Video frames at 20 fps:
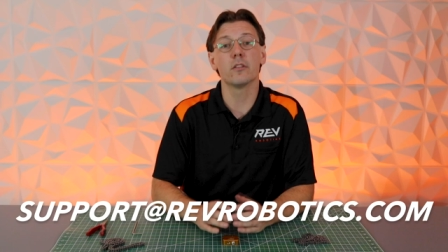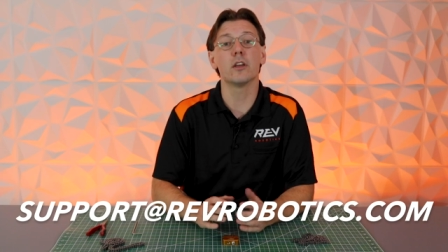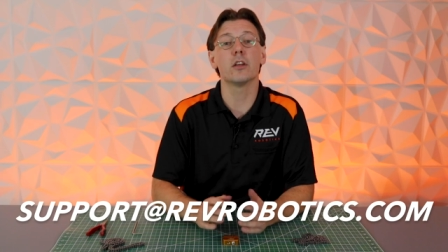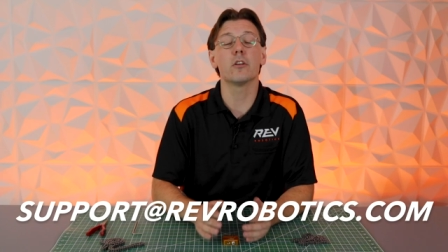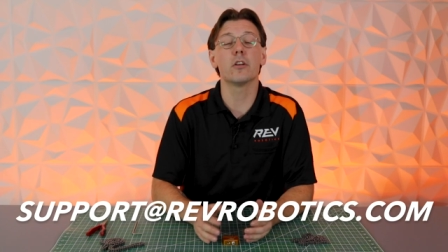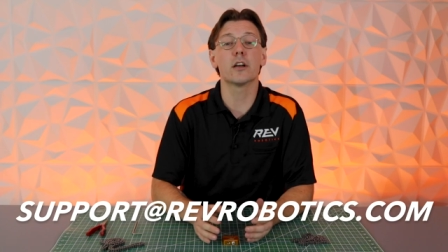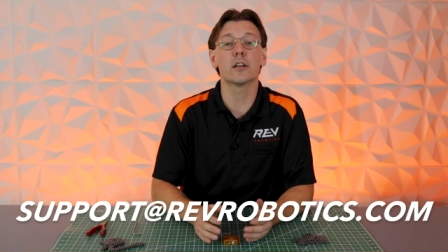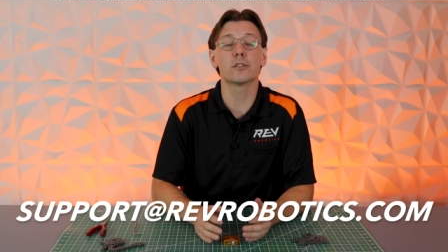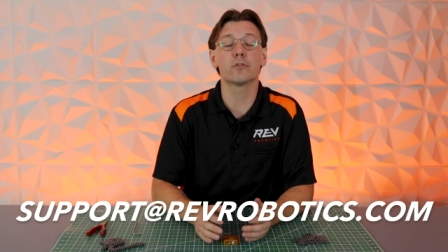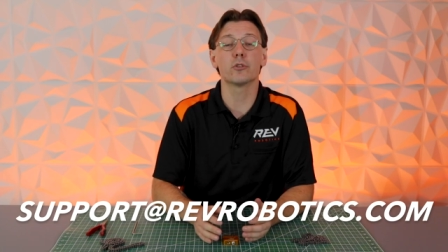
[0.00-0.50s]

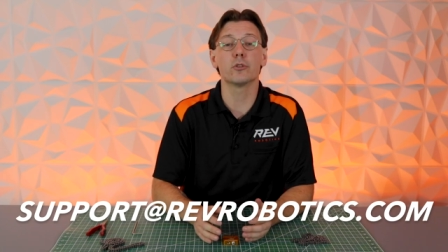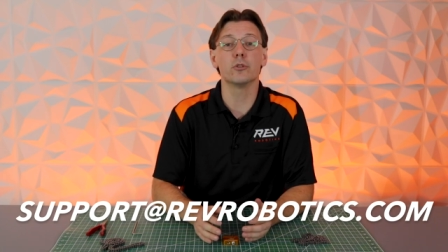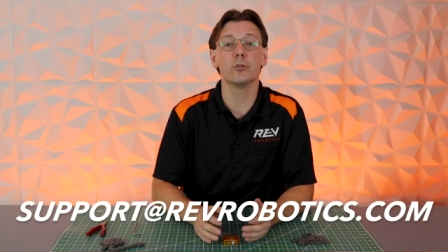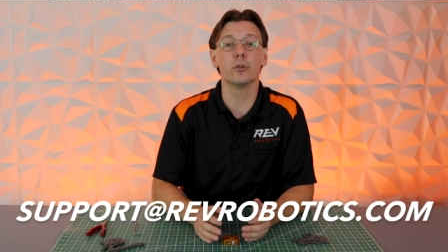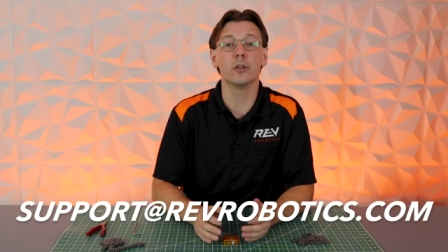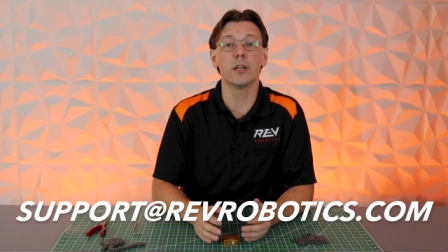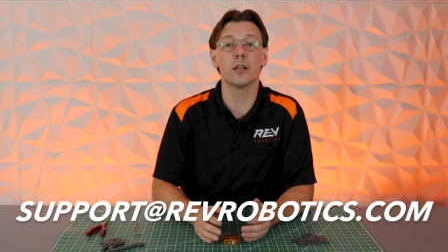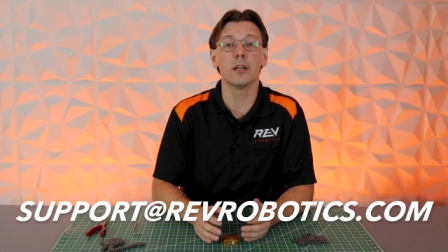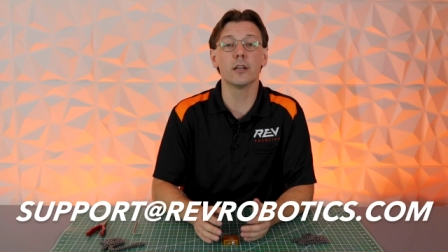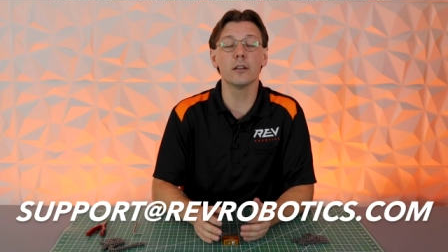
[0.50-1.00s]
Thank you guys for
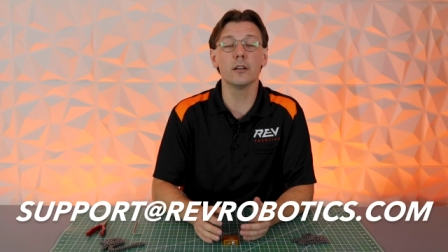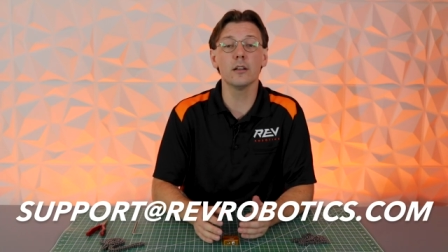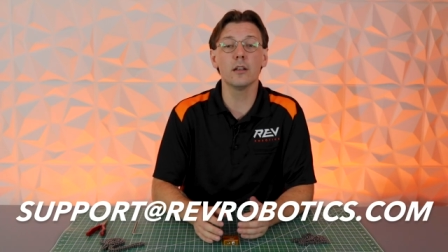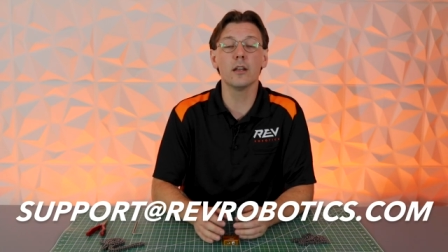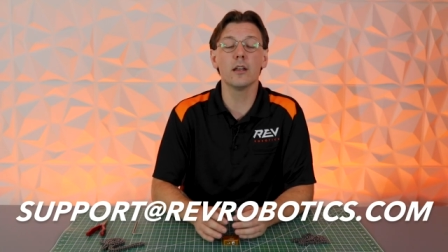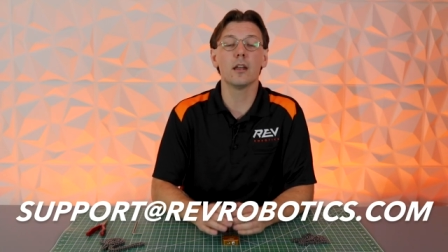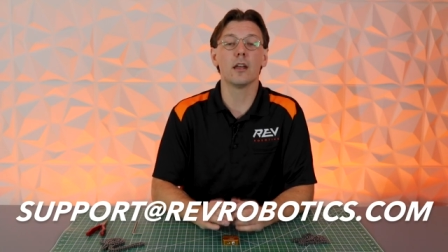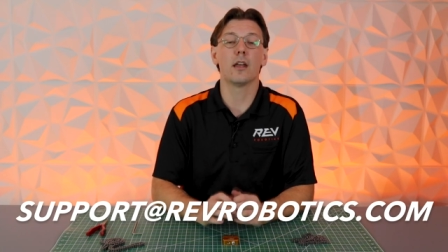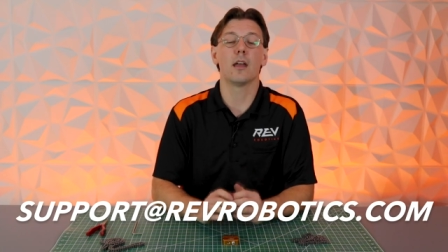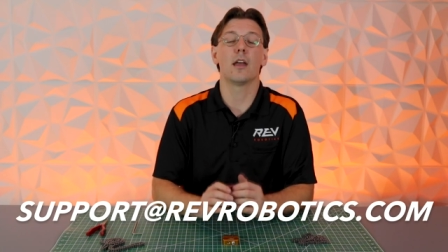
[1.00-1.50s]
tuning in,
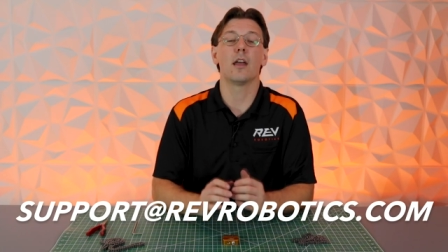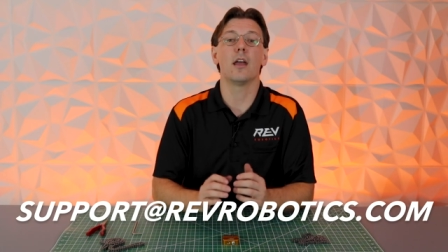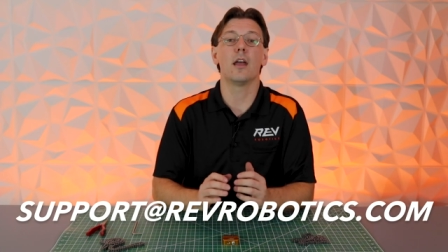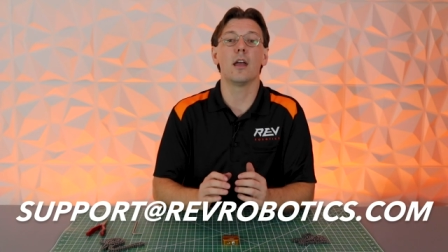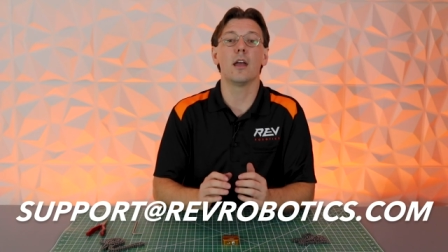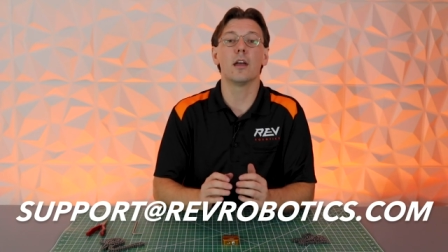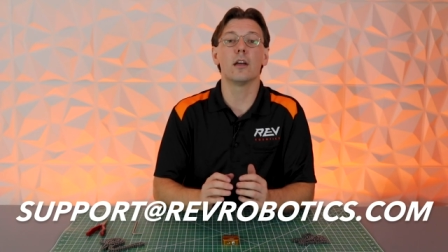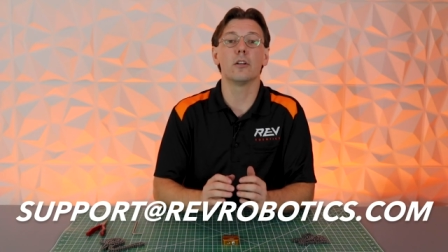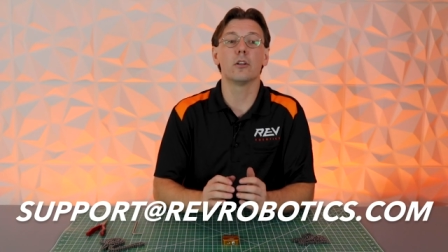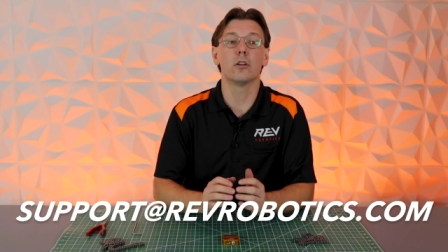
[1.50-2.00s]

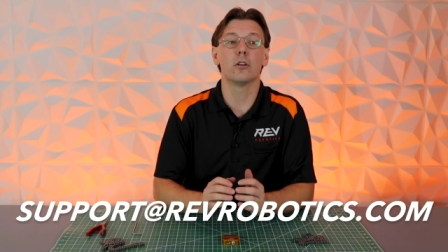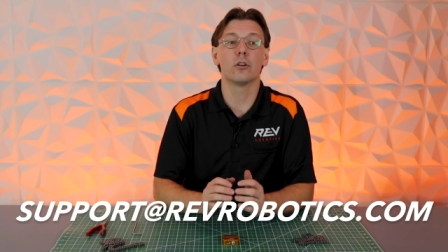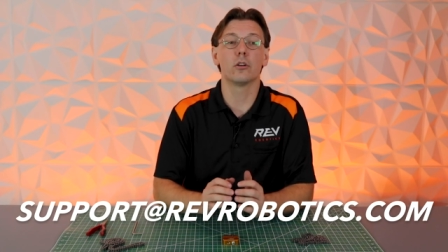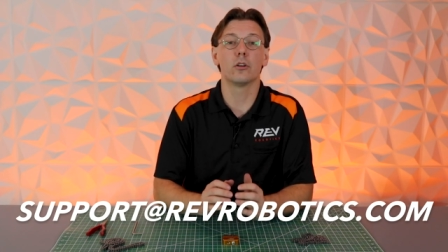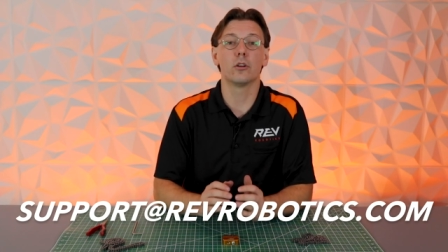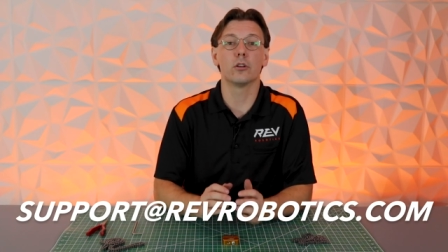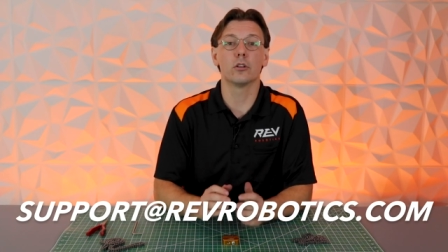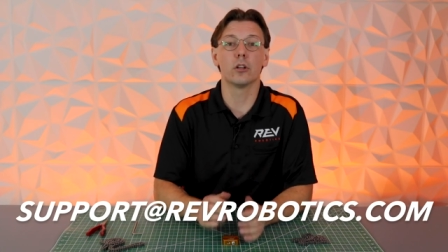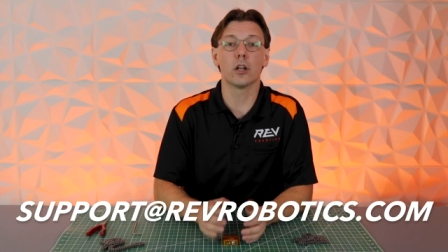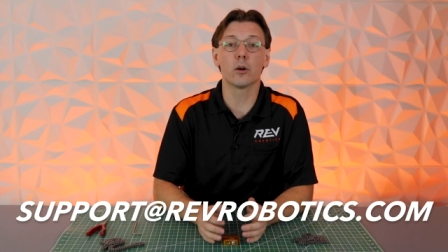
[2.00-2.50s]
and
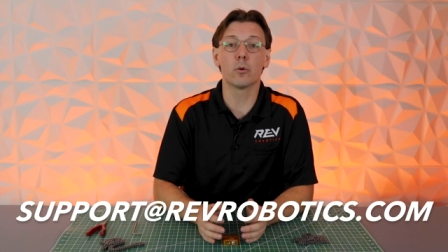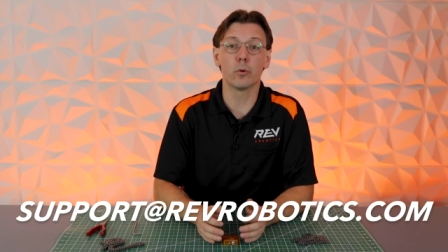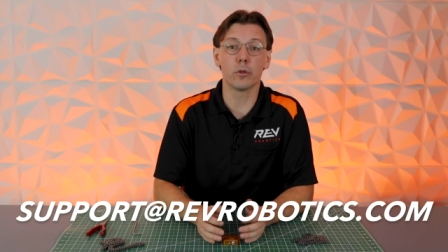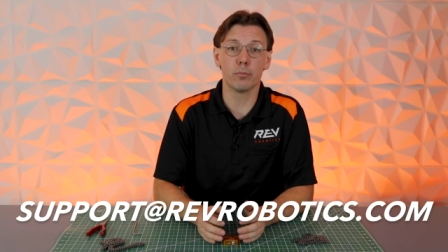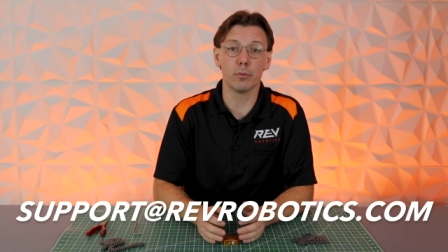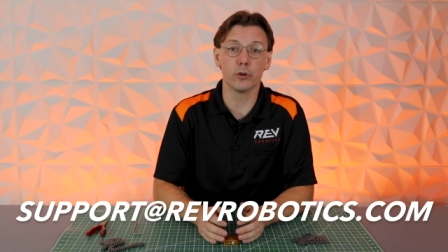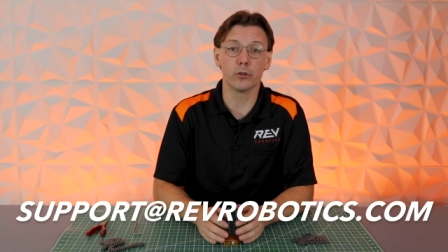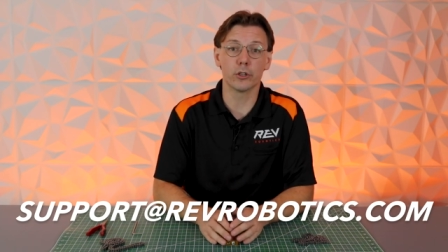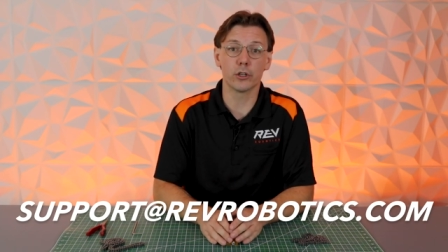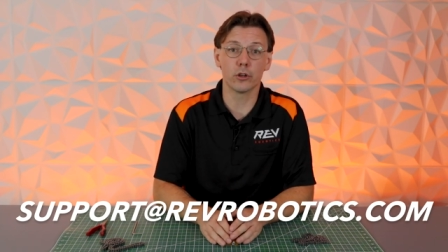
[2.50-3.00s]
good luck
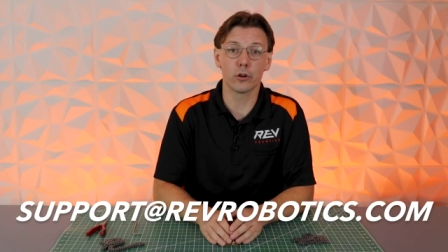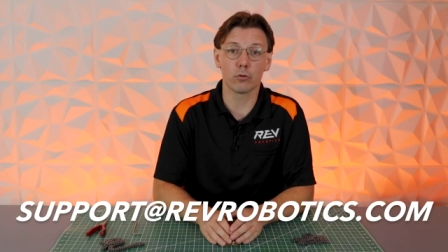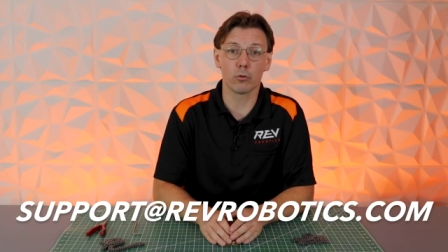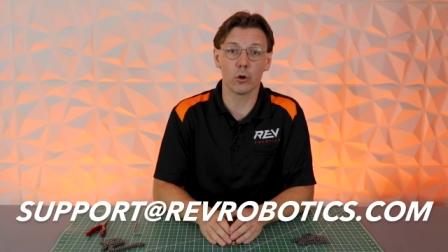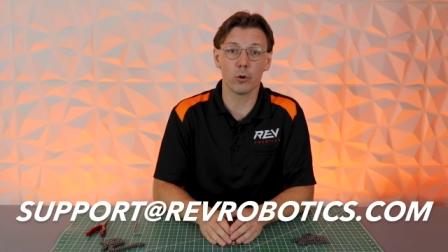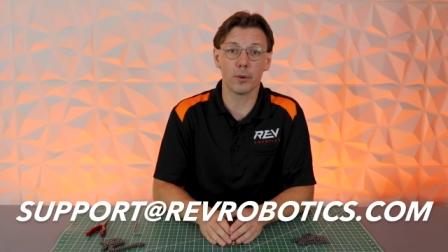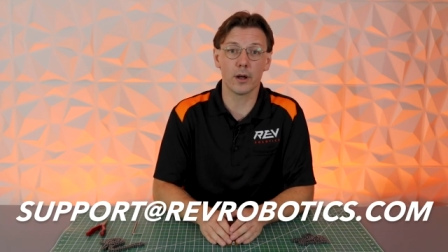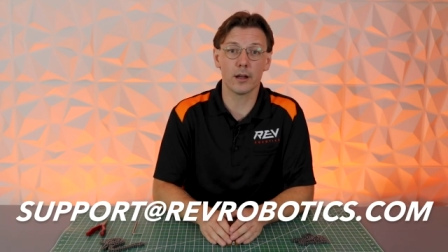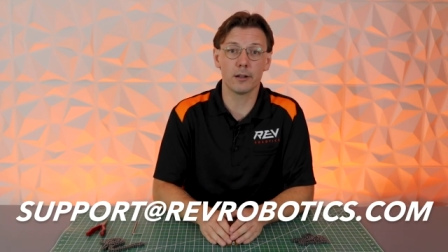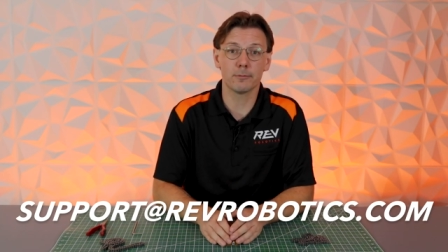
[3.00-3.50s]
with building your
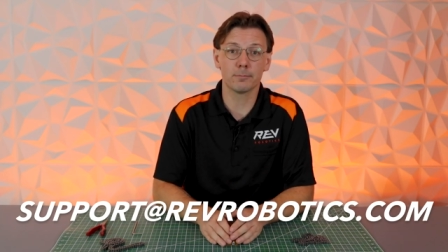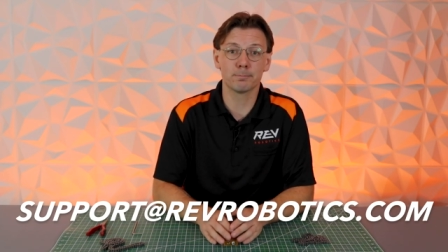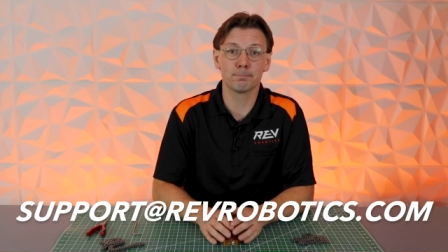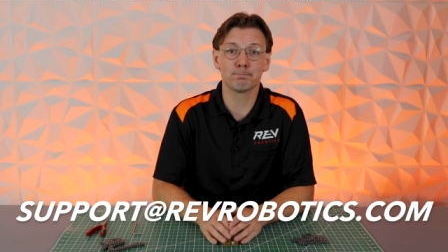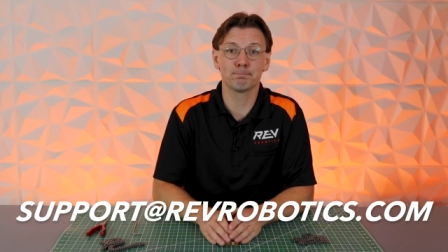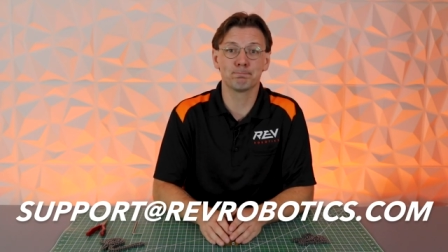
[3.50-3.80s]
robot.